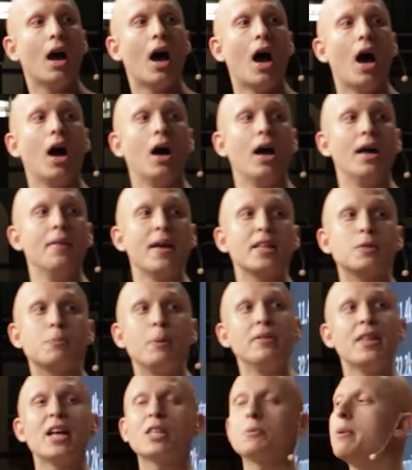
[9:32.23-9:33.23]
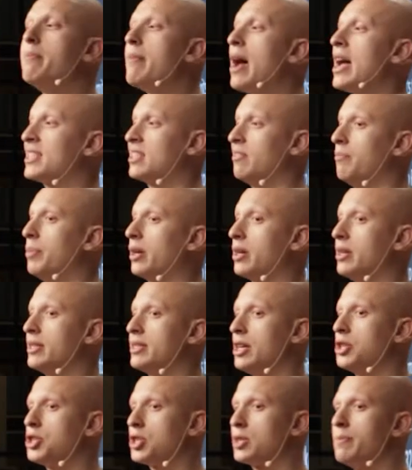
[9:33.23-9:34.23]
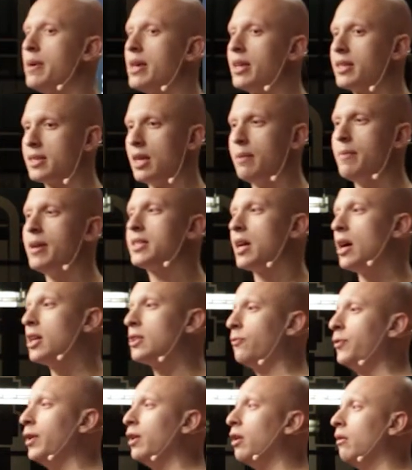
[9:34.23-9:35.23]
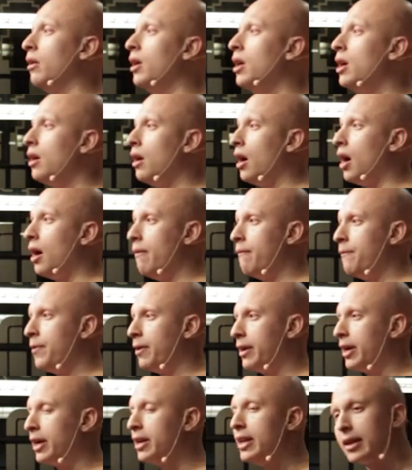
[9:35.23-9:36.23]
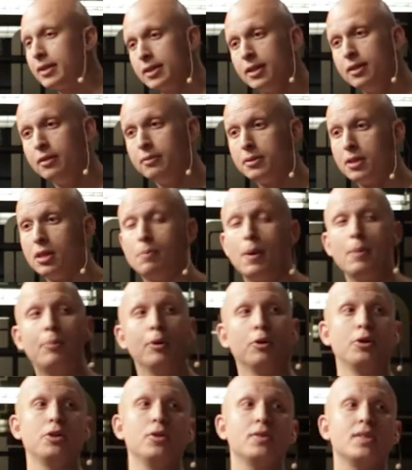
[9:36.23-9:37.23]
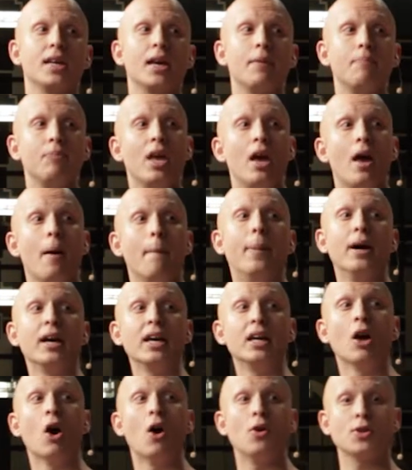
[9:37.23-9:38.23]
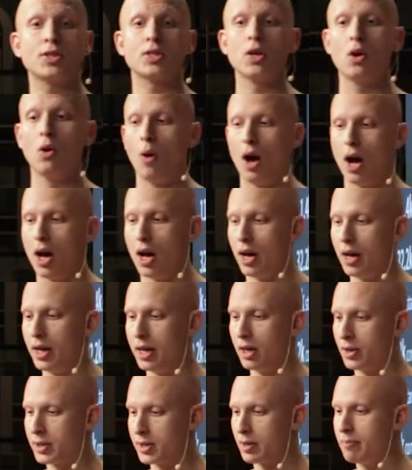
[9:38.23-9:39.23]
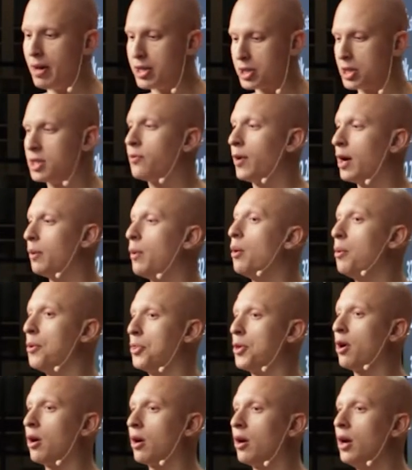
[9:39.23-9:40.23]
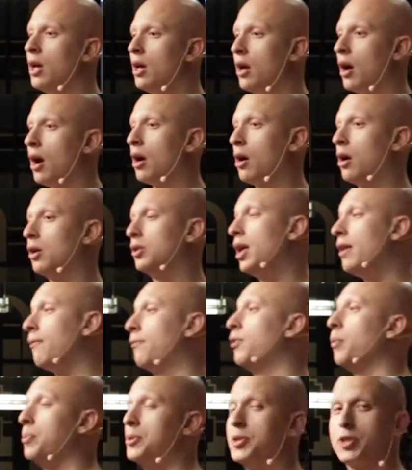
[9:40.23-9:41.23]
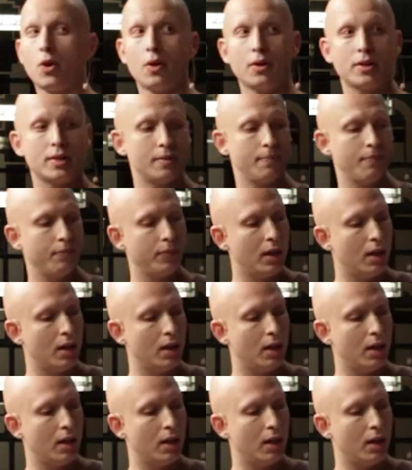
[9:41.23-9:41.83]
And that's been massive because it makes us feel very connected to the people who are using it, but it also meshes very well with our love for open source.